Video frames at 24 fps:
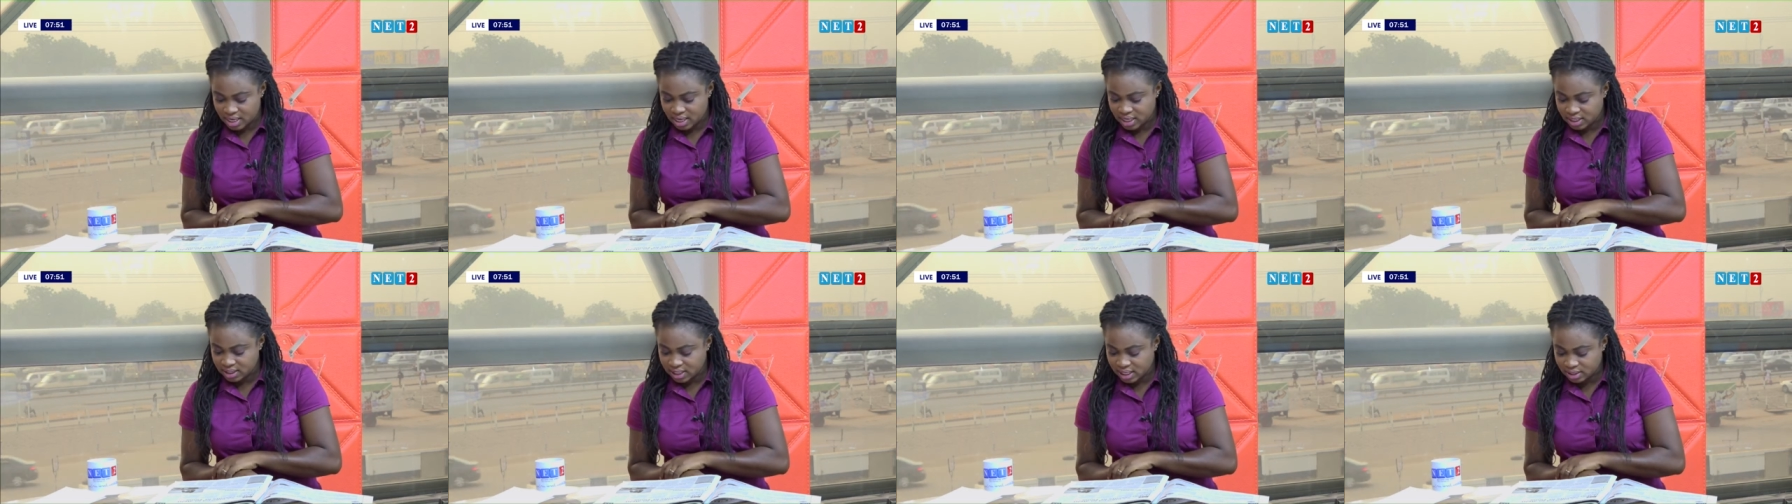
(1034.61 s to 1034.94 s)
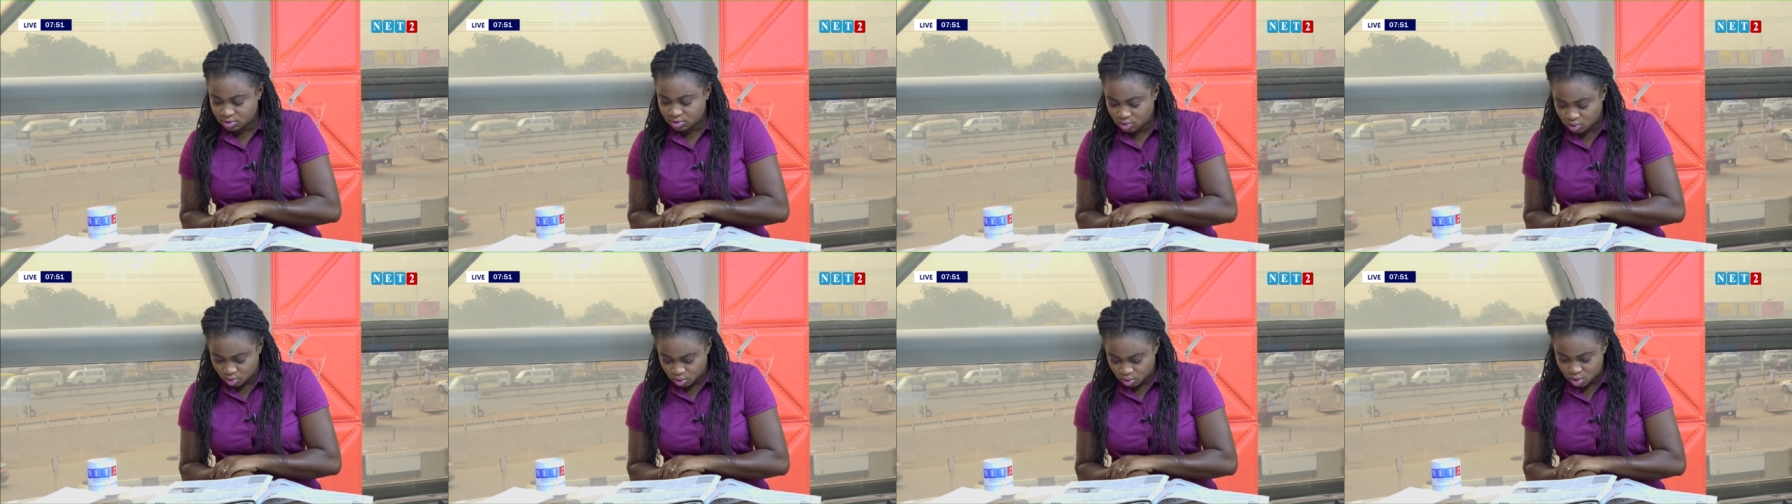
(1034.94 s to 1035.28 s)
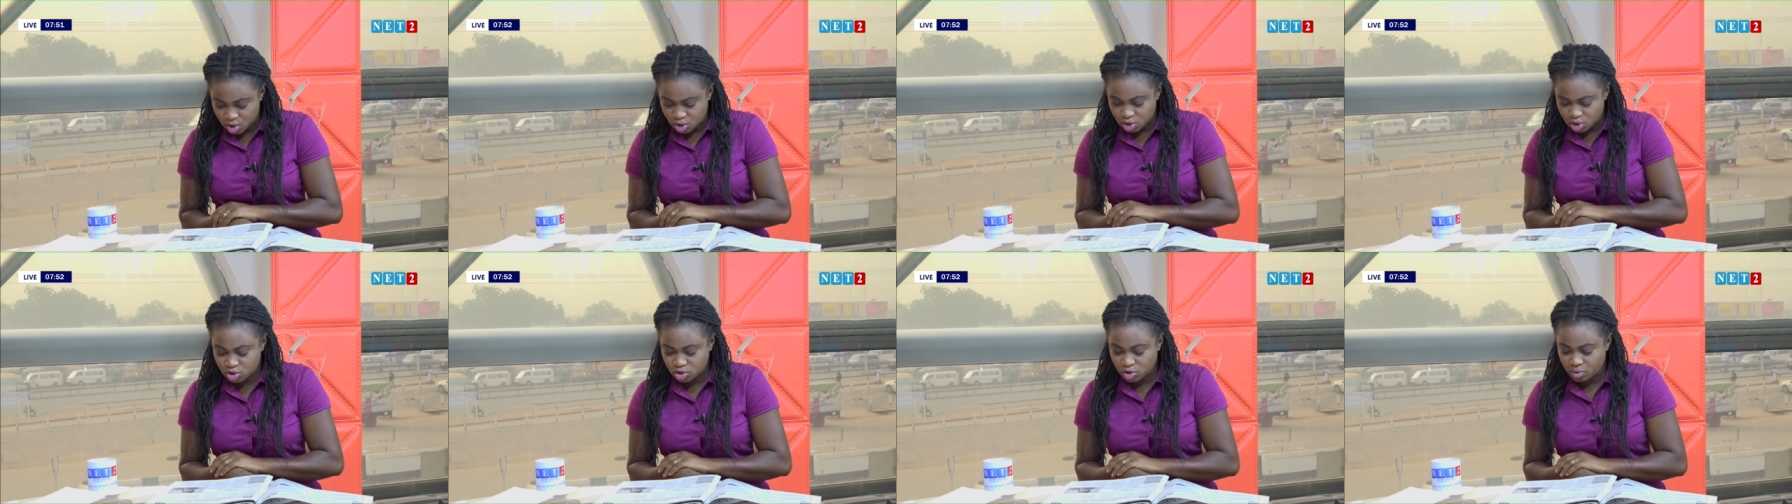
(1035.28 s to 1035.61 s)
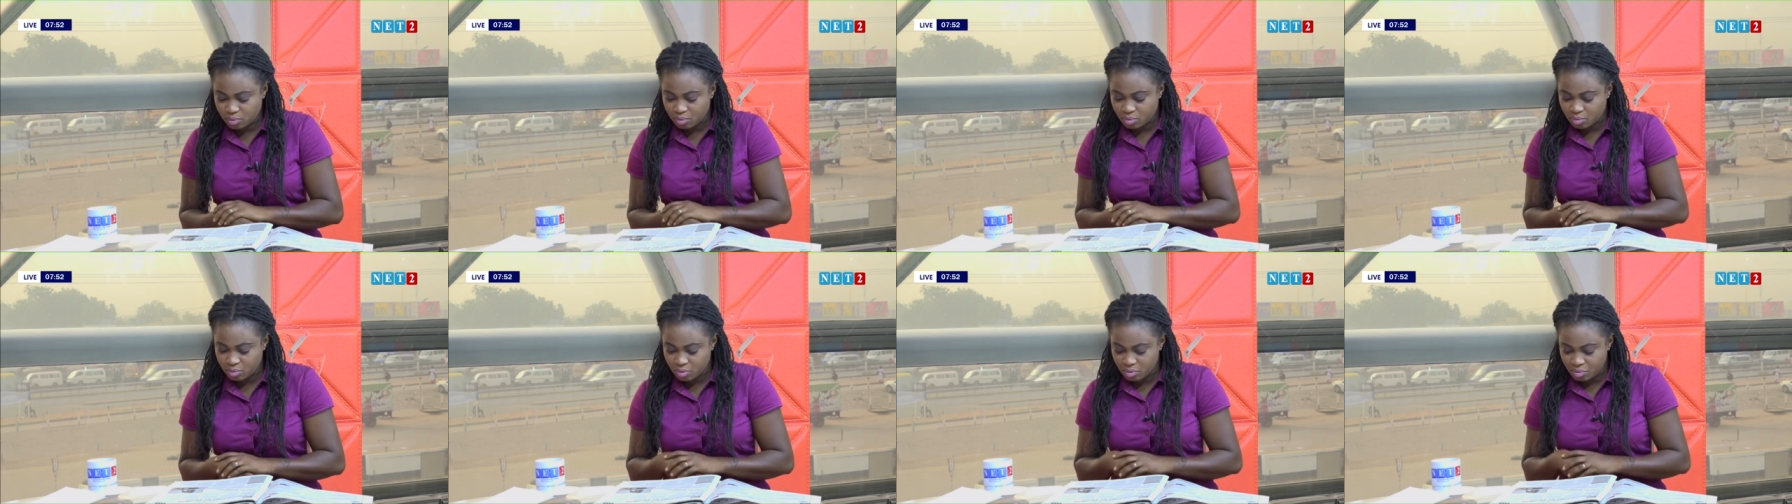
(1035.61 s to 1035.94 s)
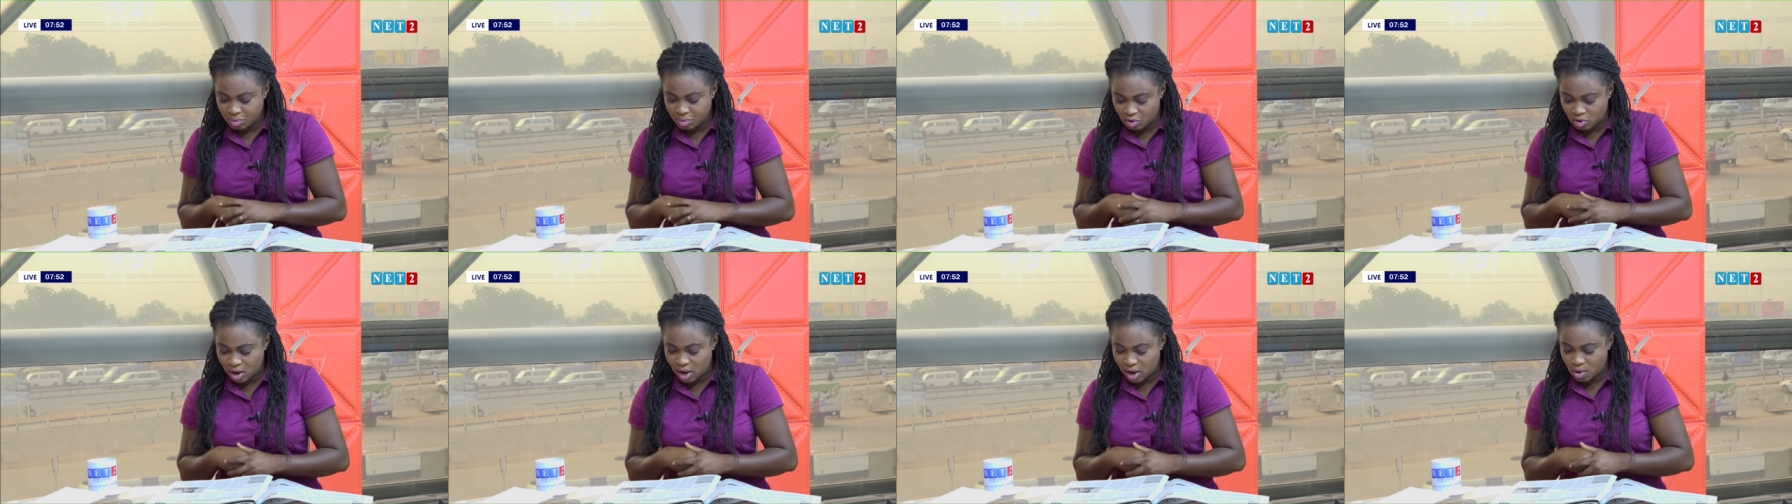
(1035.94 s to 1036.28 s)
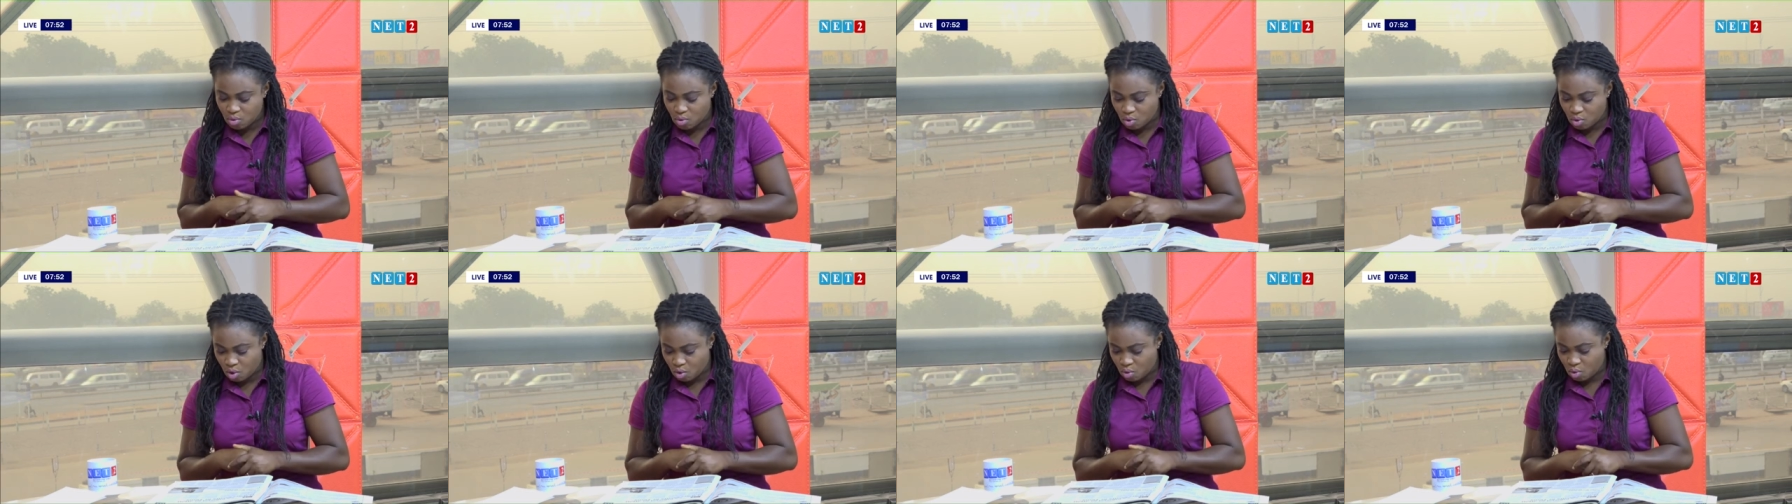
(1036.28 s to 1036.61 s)
ejato shop bumi
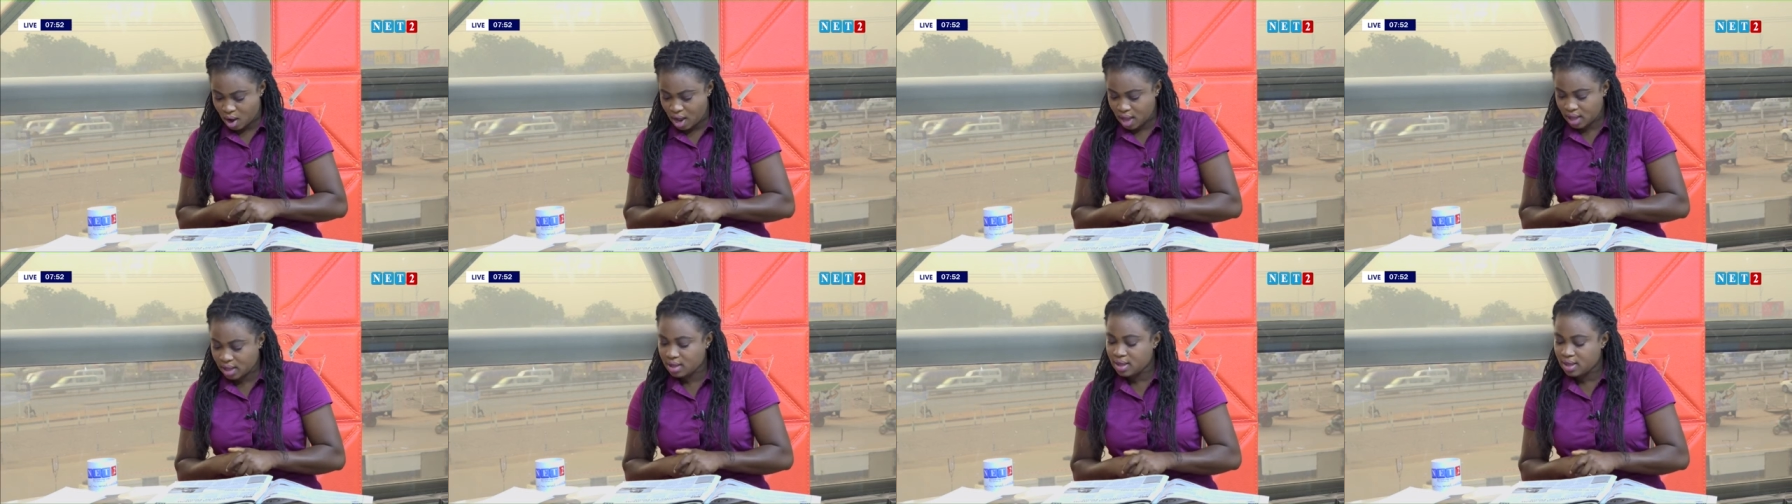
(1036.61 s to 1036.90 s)
ewo wa